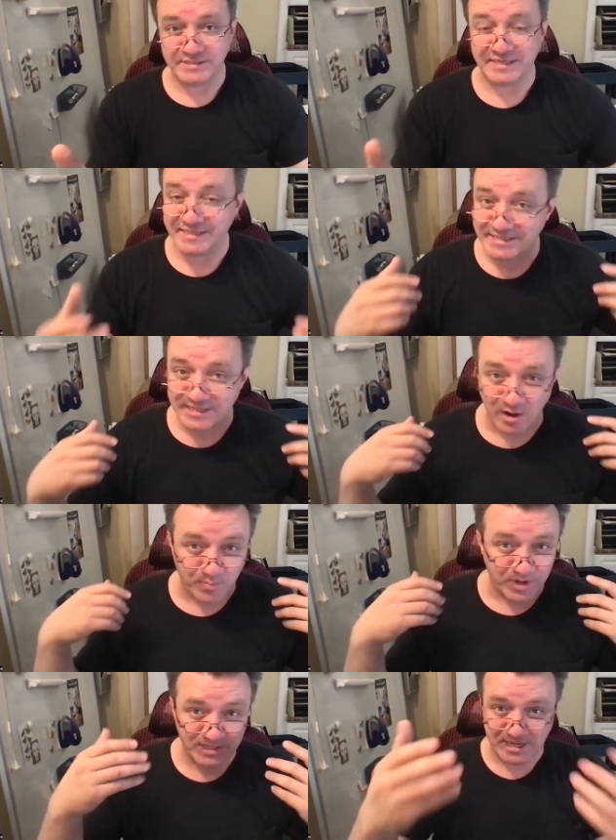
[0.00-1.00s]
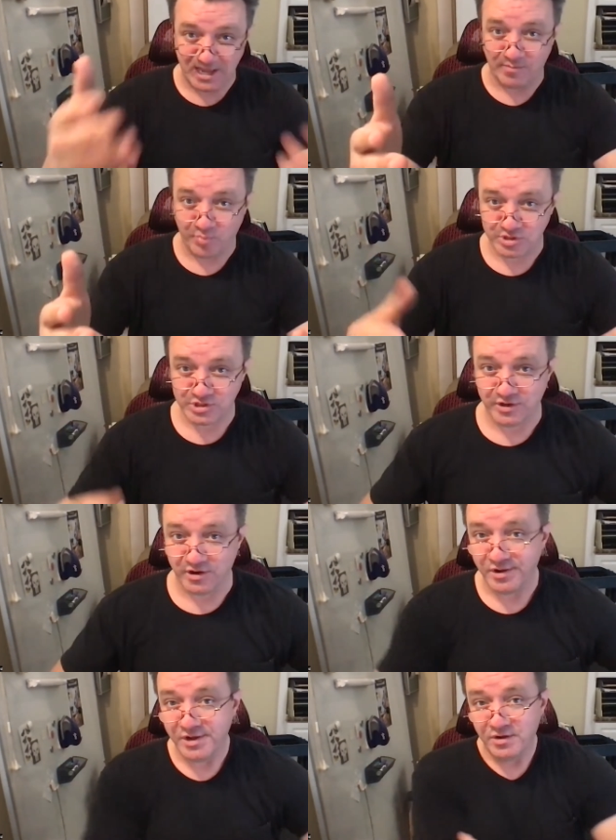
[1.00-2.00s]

that these companies kind of push their